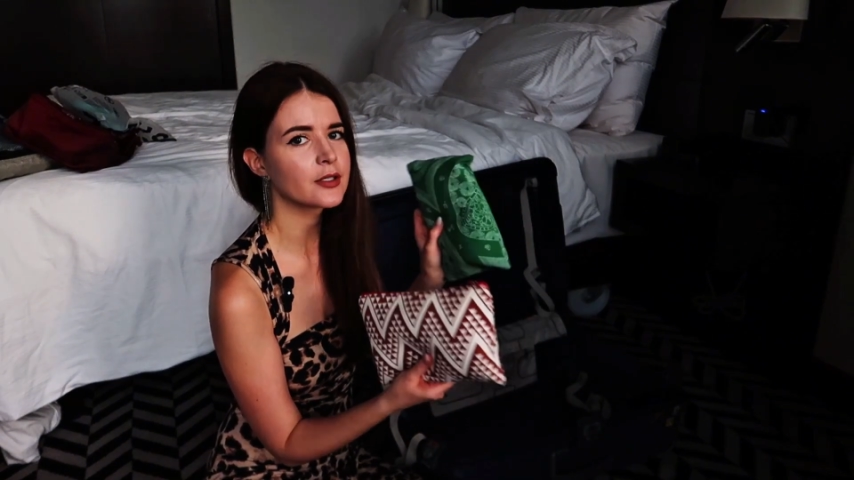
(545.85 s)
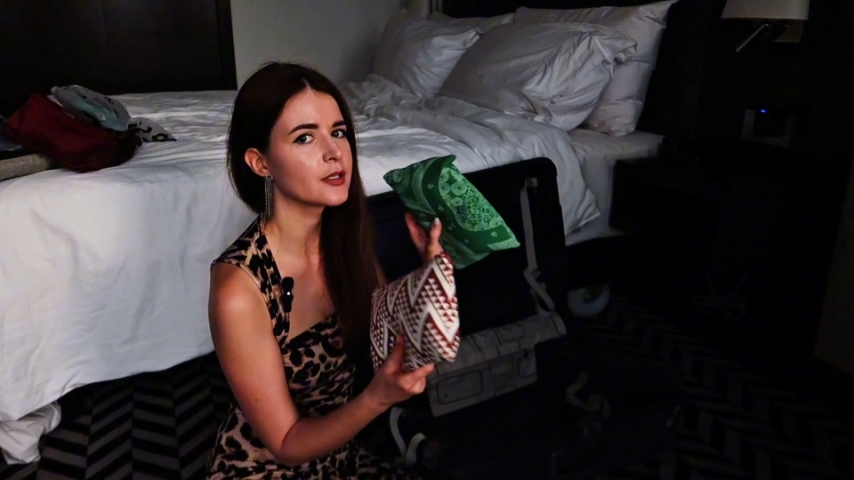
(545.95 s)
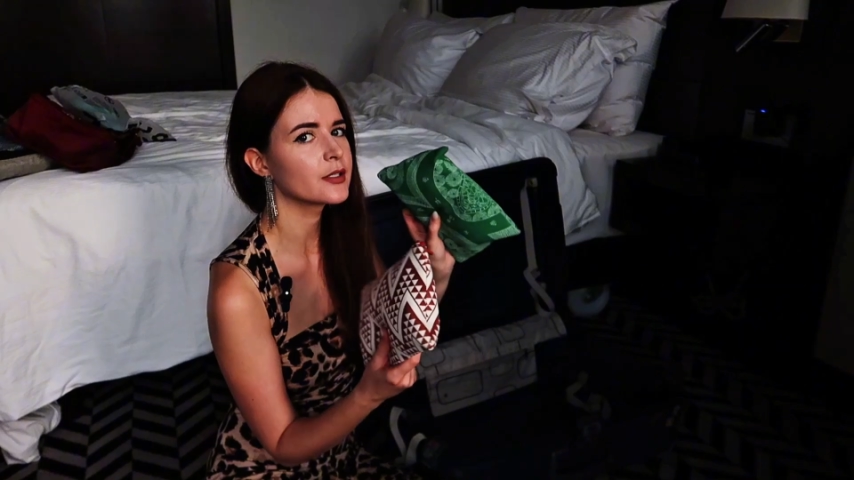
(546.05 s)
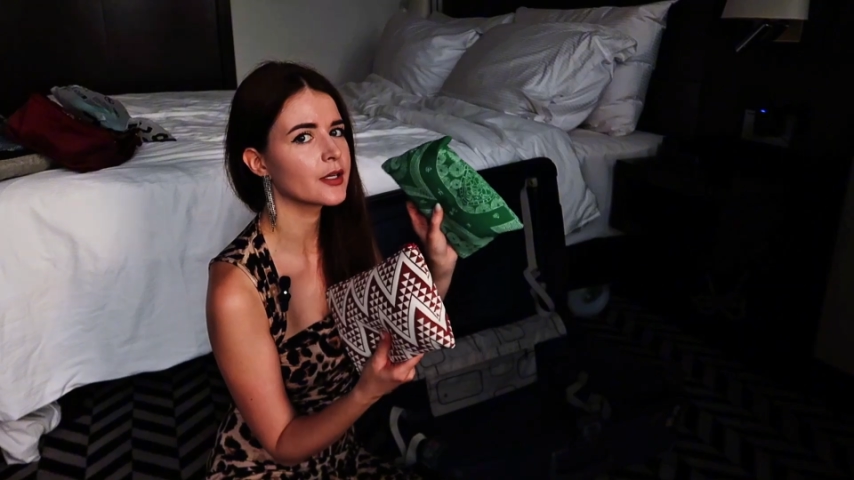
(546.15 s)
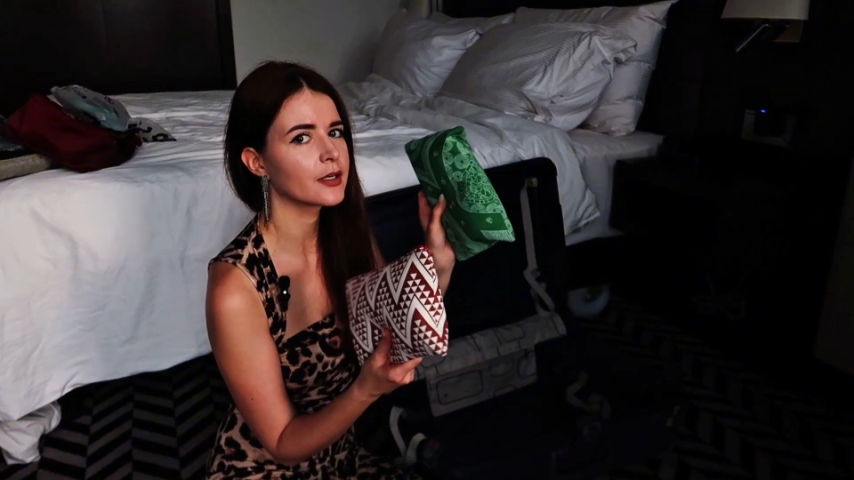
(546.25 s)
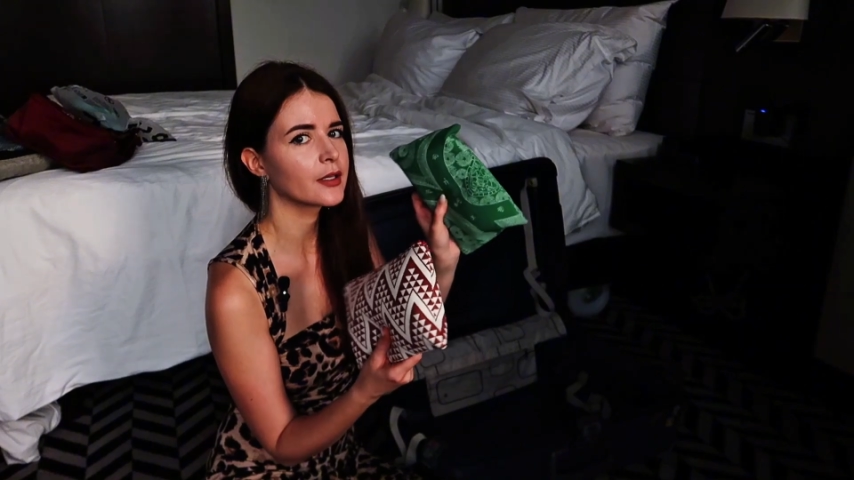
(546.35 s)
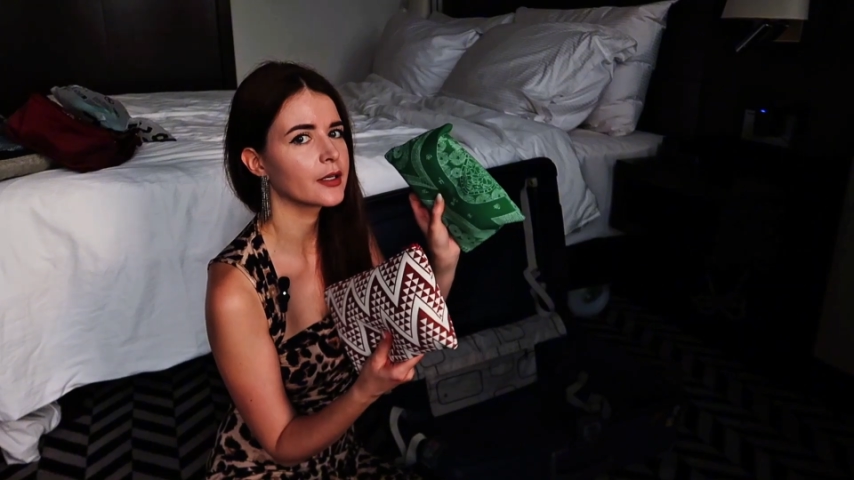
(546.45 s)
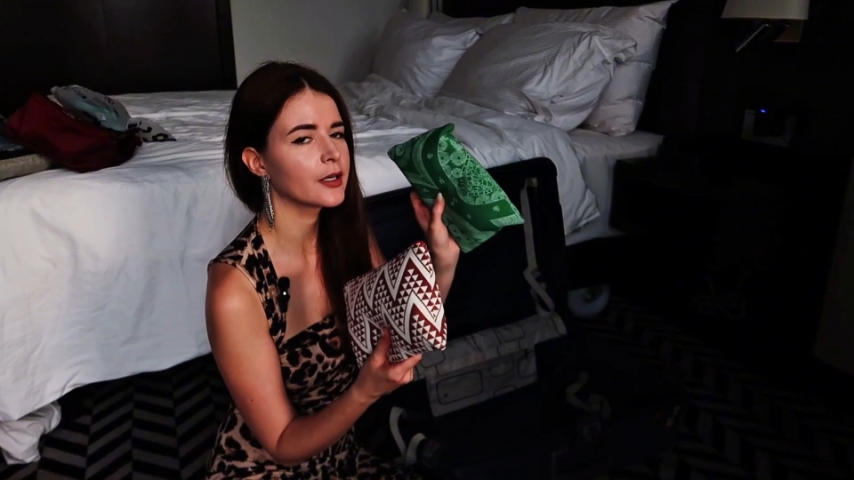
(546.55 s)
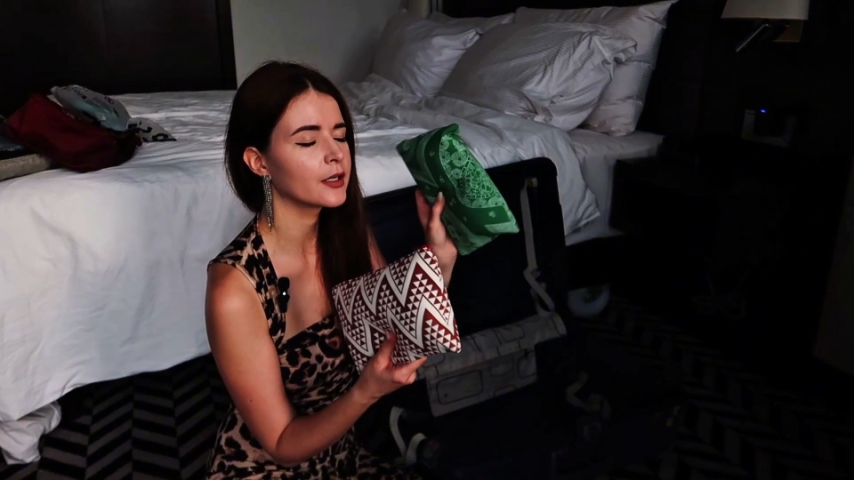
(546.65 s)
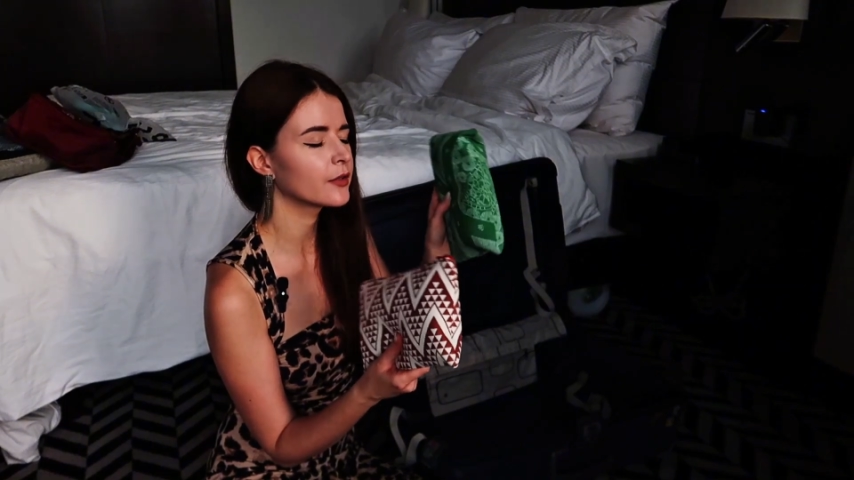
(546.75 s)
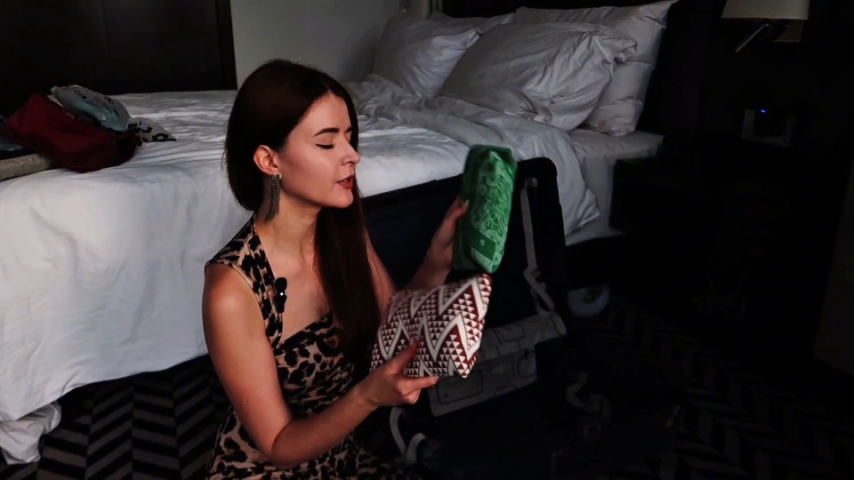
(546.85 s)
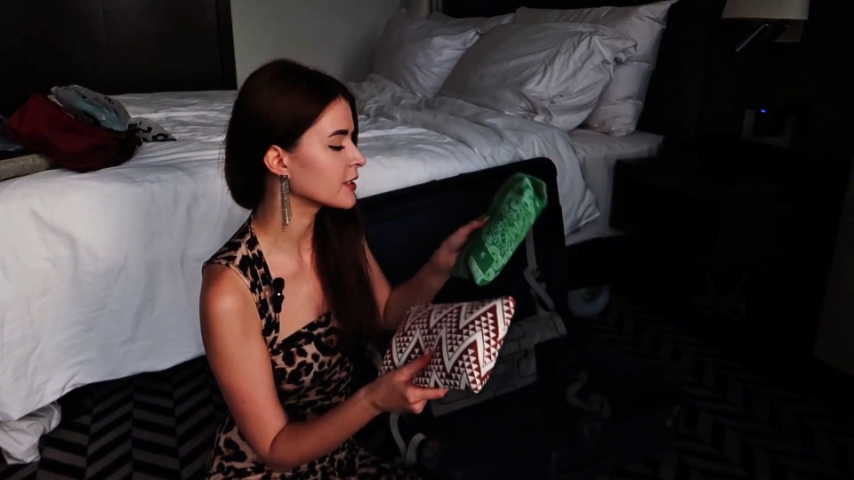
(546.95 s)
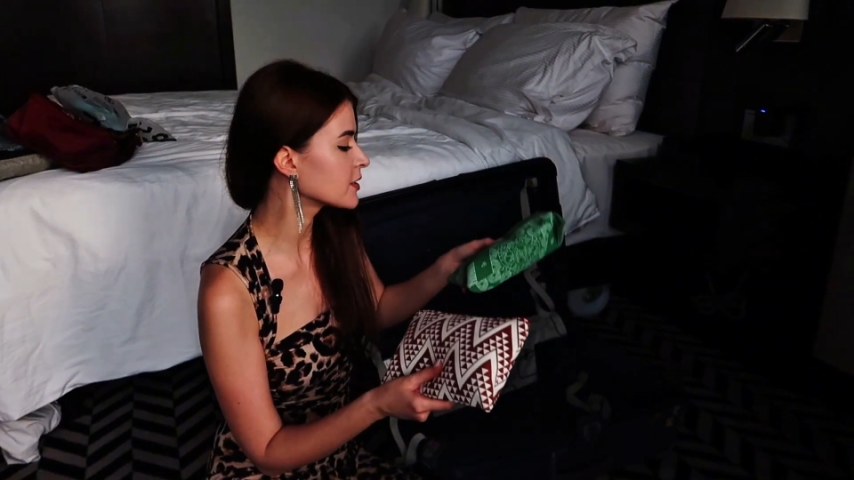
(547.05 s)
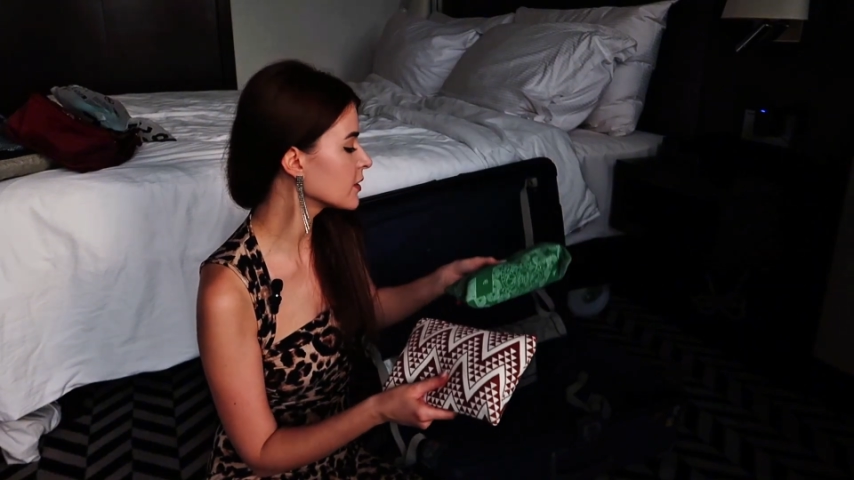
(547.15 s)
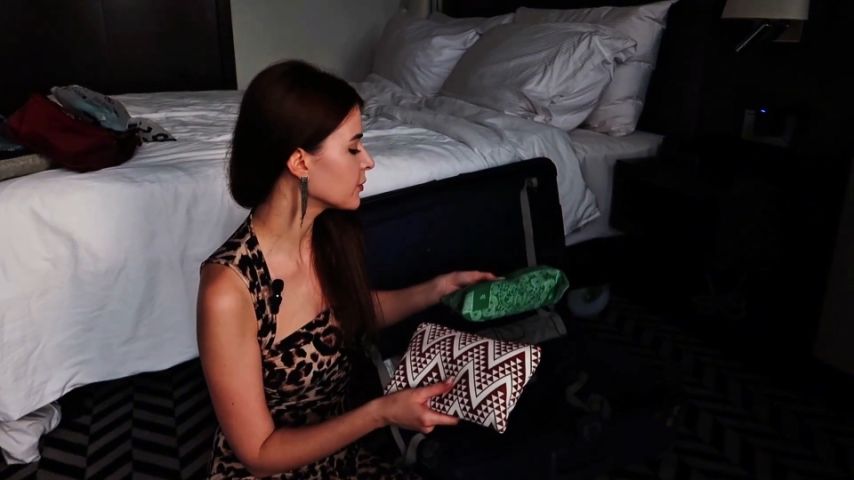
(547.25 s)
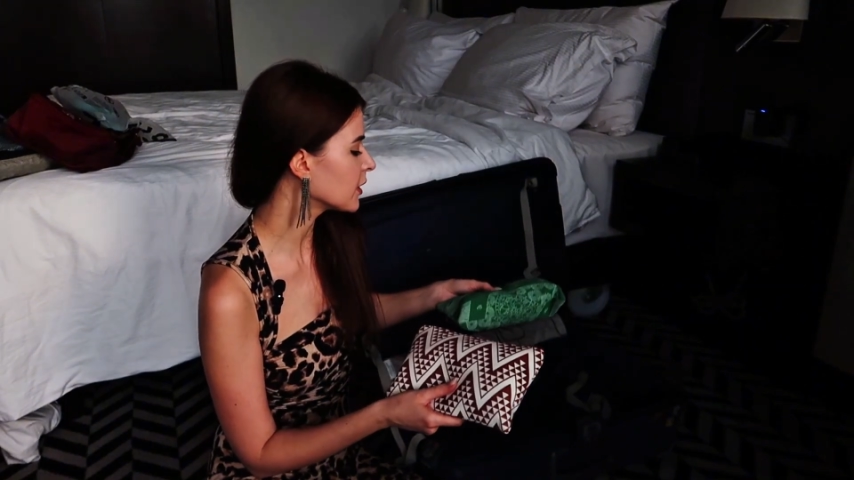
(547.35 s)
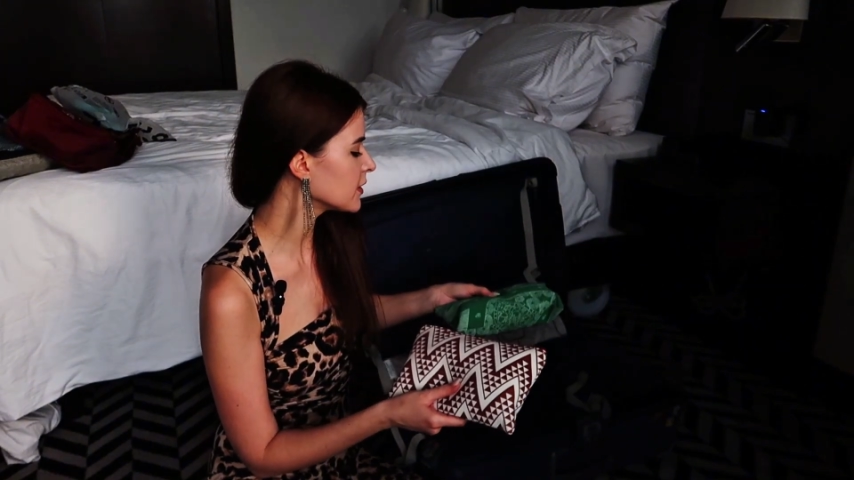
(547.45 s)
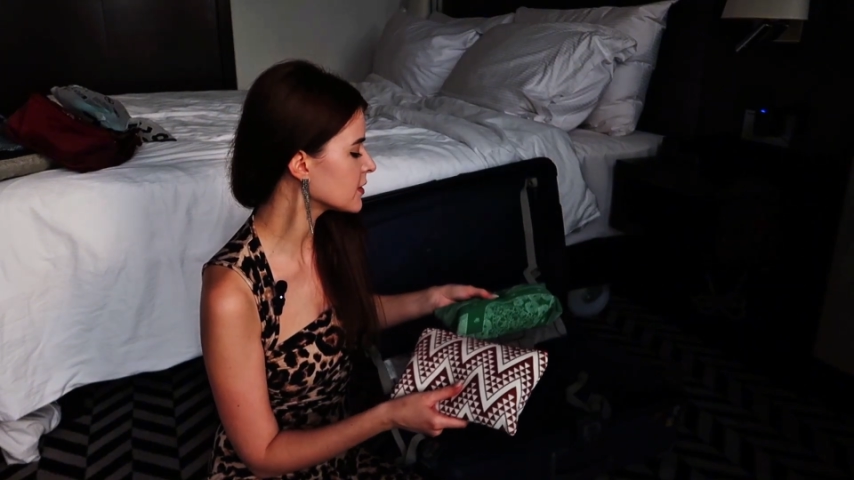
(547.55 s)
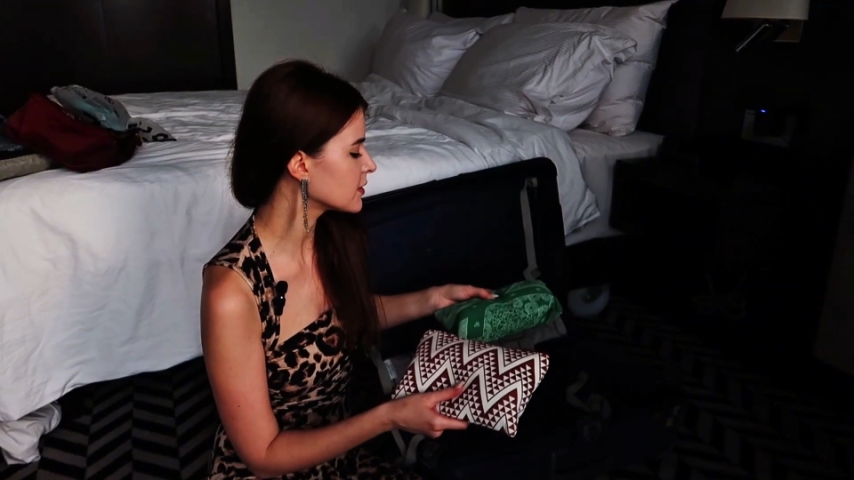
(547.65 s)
These are like kind of like slip kits.